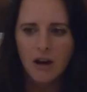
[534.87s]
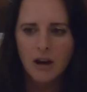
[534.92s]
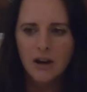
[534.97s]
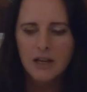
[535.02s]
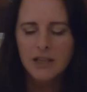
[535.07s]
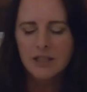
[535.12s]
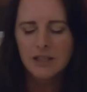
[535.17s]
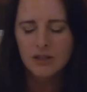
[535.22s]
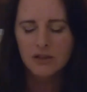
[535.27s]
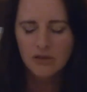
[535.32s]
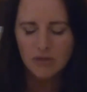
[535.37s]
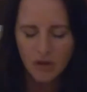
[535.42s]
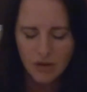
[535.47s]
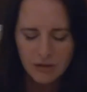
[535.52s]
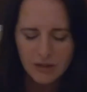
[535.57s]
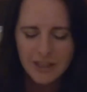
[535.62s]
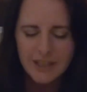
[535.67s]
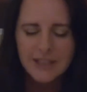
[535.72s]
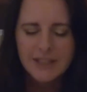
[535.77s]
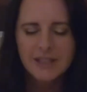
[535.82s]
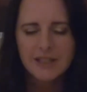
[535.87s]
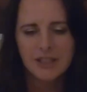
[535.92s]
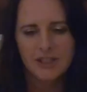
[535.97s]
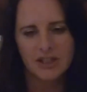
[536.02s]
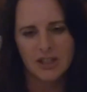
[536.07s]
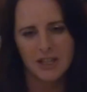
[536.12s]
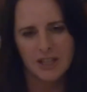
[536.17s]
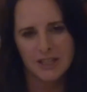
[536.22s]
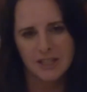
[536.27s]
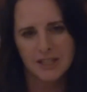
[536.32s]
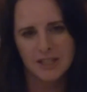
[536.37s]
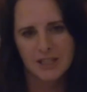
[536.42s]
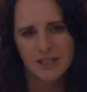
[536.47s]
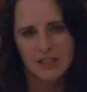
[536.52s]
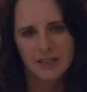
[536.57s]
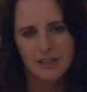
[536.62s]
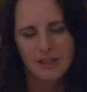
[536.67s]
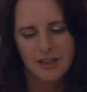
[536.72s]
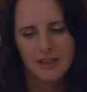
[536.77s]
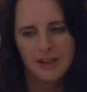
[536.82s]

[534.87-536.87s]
I strongly suggest